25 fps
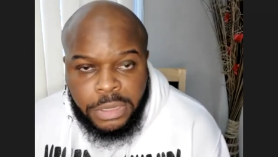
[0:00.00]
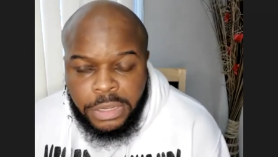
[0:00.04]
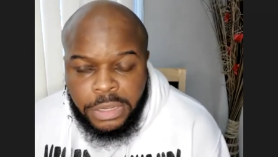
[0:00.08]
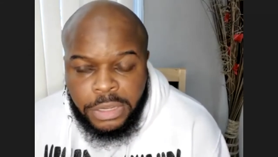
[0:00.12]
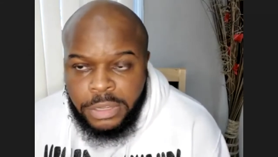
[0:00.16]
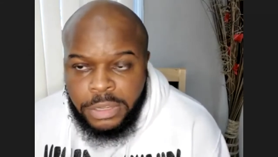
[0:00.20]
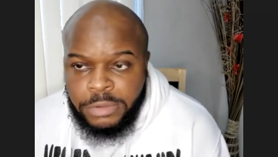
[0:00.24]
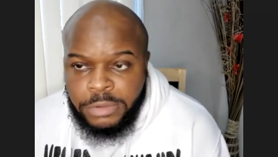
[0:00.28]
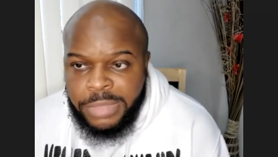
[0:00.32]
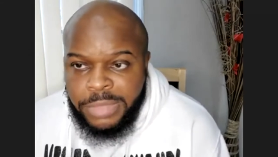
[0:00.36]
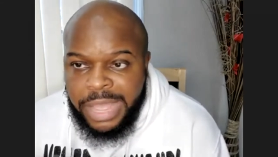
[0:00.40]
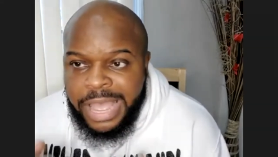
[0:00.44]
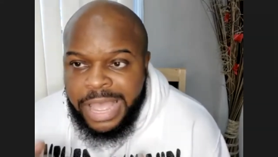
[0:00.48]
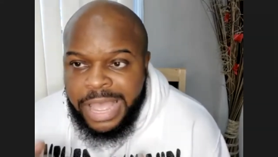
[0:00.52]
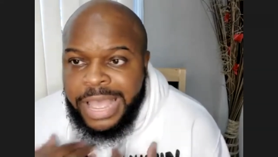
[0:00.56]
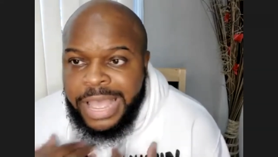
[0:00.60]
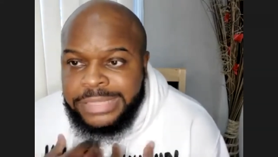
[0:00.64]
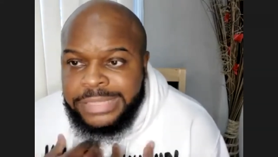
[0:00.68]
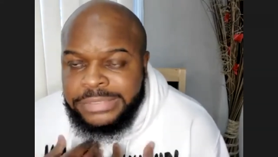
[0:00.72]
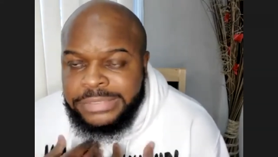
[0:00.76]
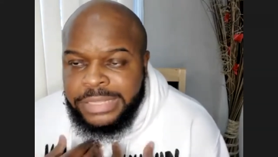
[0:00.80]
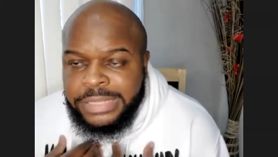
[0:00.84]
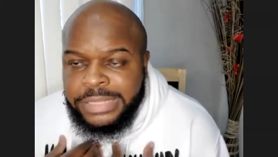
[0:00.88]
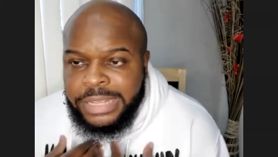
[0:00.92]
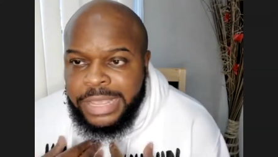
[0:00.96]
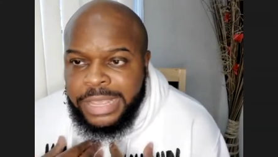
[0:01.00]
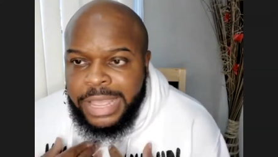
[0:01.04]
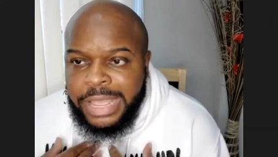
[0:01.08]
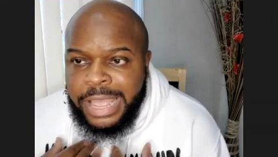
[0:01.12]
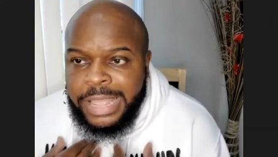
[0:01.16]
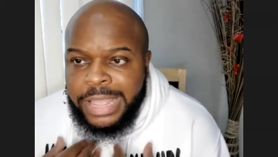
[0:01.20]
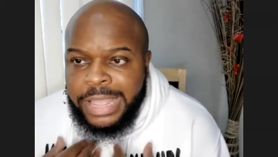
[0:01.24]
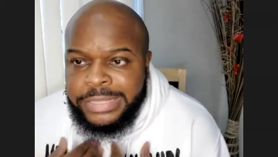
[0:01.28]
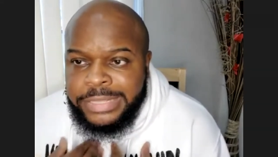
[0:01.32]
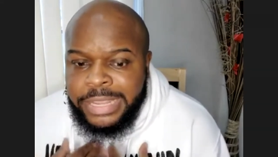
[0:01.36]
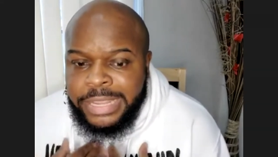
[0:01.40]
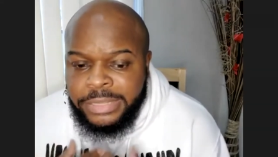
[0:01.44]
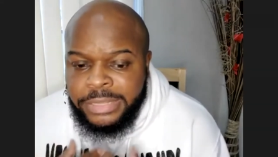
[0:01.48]
um, I
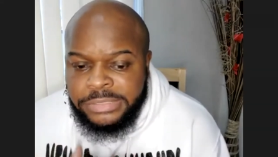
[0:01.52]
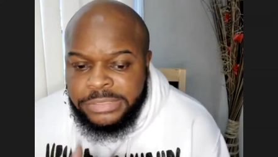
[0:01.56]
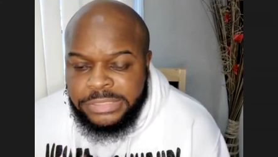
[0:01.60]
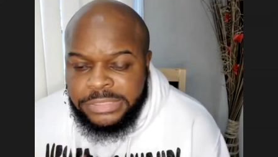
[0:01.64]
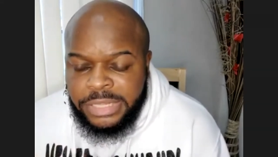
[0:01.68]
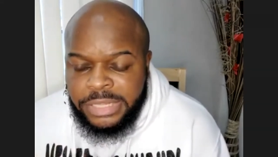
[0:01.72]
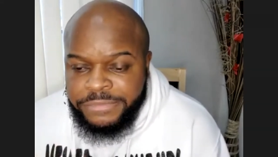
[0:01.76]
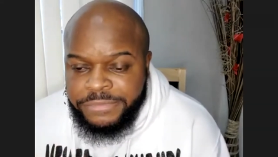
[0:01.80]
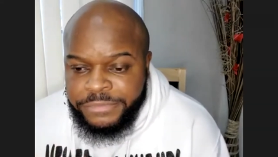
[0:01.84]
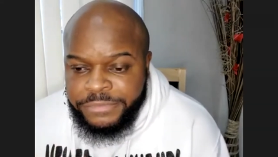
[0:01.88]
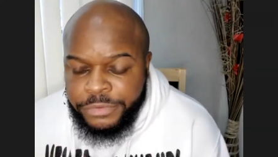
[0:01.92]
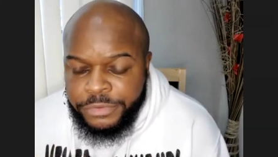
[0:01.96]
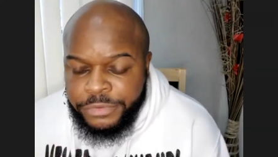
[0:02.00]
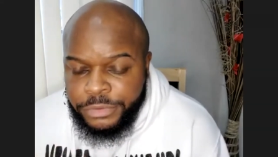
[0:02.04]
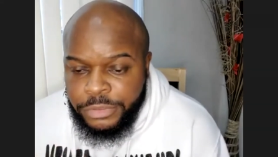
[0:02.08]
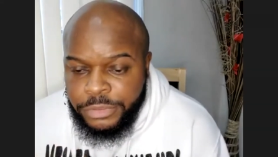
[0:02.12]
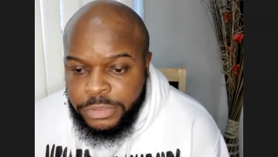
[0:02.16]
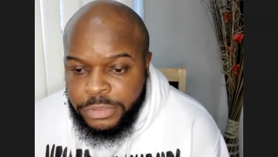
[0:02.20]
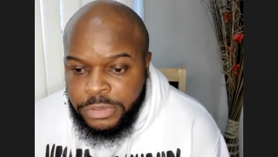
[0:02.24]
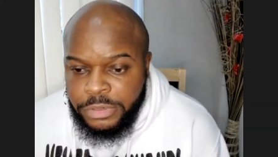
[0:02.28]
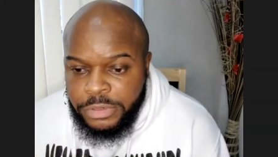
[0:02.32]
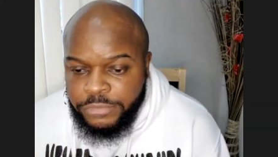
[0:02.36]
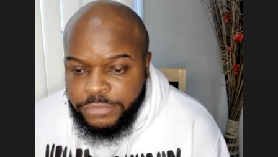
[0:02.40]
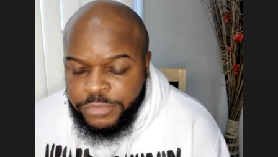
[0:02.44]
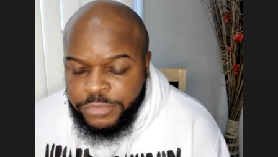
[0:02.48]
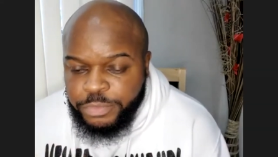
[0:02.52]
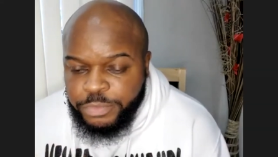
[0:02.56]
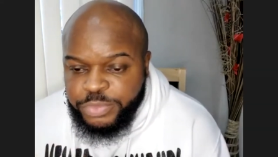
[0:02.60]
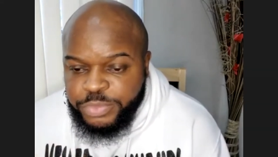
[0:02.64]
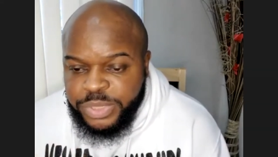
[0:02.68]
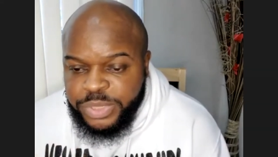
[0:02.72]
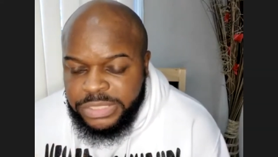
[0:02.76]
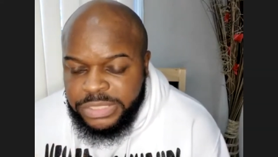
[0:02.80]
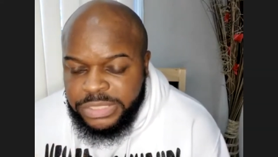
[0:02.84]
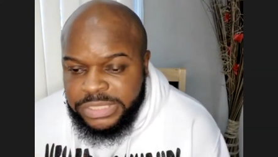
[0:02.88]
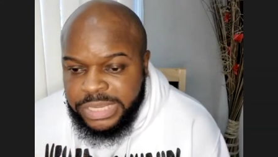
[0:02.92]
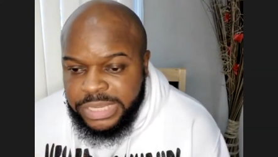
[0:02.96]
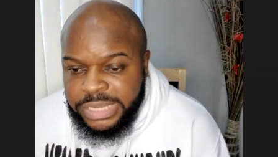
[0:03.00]
I now suffer from
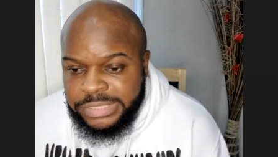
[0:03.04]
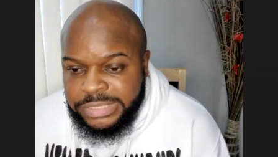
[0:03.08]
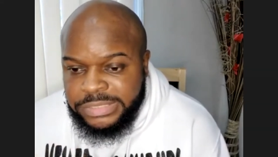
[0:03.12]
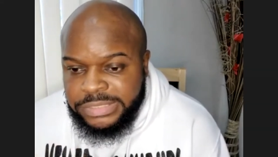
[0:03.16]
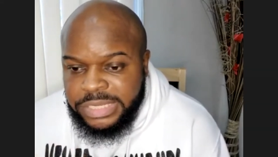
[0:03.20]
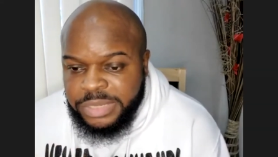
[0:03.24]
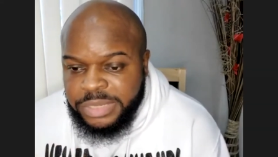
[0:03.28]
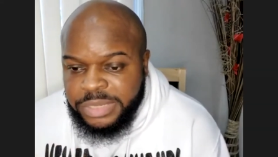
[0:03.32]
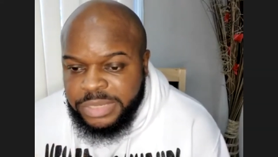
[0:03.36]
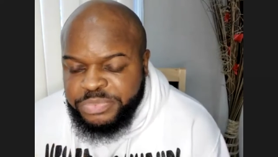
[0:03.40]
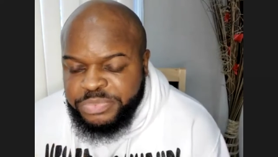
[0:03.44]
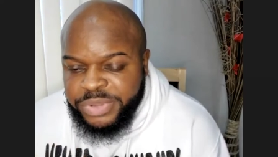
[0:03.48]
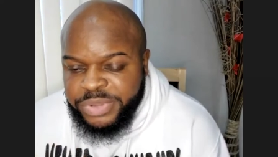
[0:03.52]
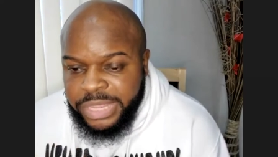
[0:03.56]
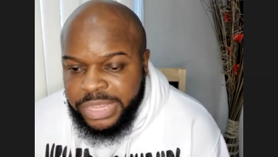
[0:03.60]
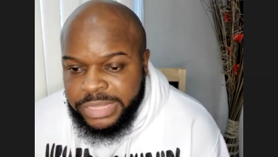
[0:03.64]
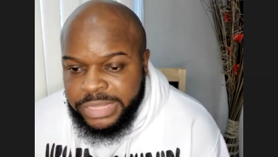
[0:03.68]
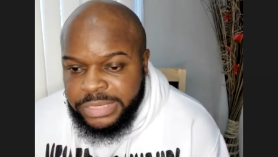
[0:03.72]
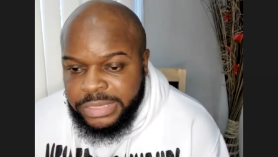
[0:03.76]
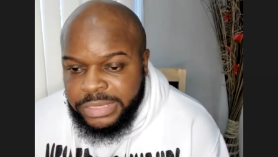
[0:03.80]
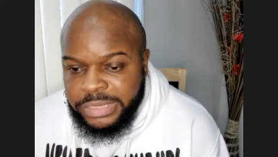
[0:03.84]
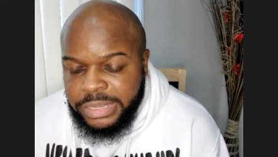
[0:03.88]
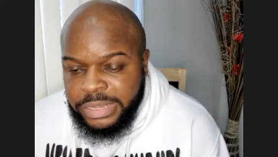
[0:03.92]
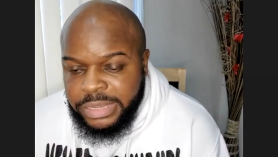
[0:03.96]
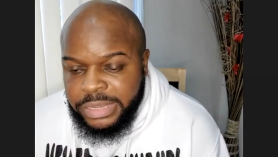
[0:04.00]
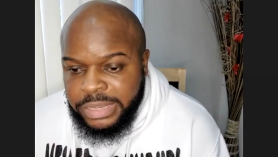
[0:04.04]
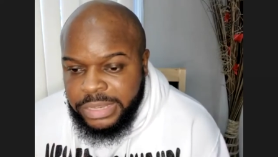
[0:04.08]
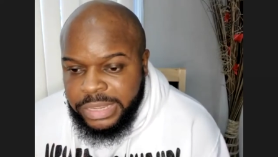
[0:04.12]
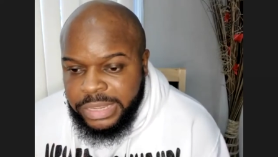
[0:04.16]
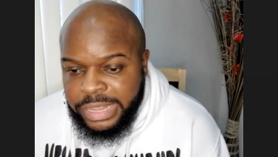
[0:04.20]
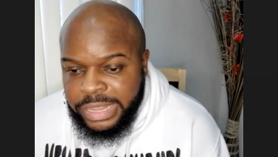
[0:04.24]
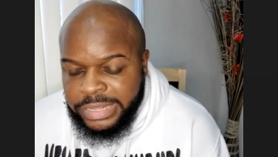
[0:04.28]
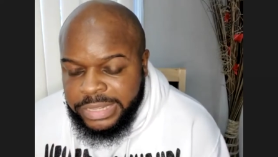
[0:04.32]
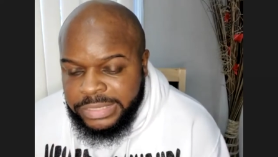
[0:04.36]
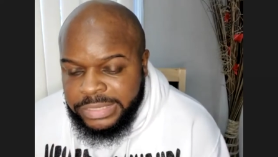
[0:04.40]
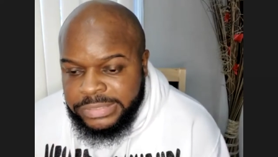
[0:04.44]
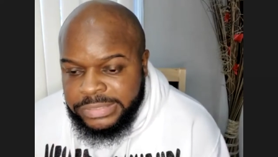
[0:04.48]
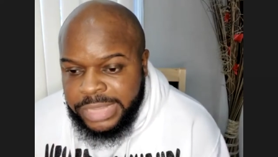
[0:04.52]
PTSD, panic,
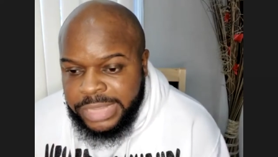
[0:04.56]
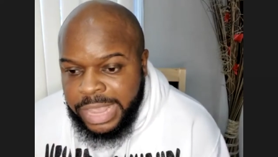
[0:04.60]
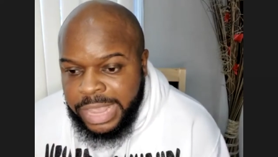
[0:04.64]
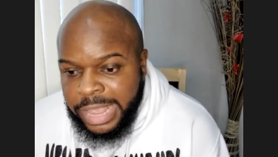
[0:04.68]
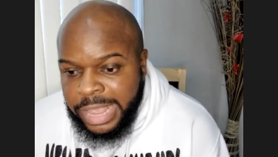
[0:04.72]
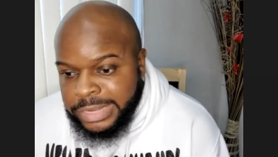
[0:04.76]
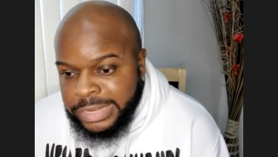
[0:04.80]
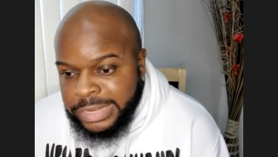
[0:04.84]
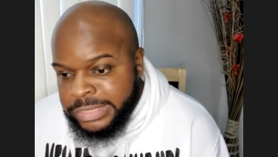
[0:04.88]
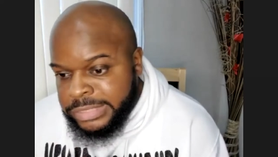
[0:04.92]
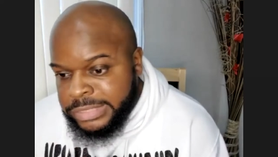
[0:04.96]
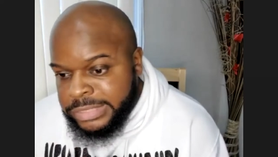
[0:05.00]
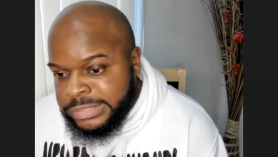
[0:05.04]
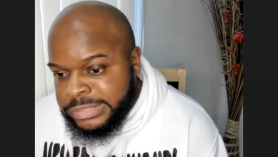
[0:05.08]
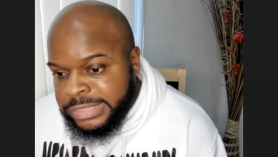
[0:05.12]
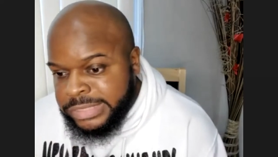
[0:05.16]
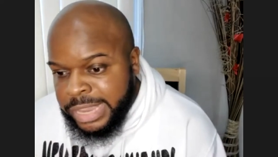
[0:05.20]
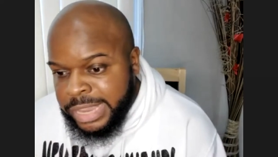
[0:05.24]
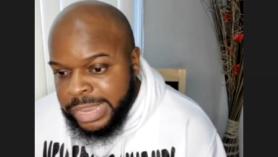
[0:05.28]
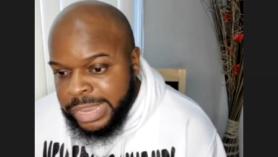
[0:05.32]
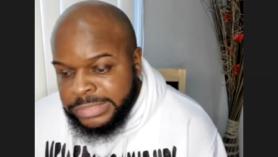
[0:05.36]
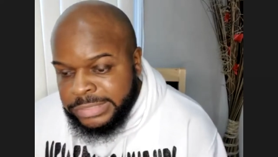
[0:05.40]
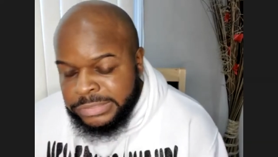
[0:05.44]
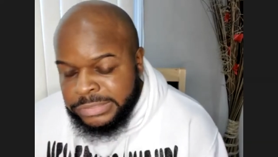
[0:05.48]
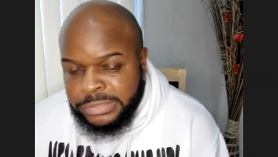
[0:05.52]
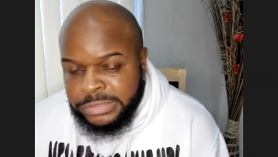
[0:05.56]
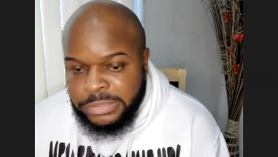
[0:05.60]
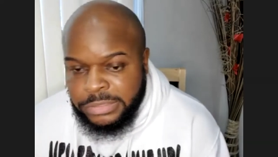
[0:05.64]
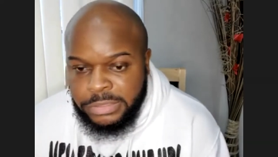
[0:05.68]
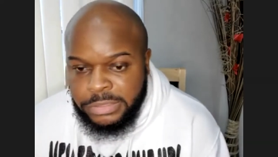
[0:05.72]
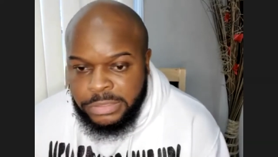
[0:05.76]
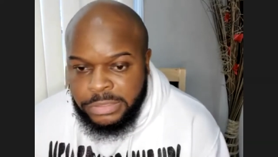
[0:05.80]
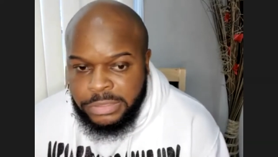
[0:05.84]
and anxiety attacks,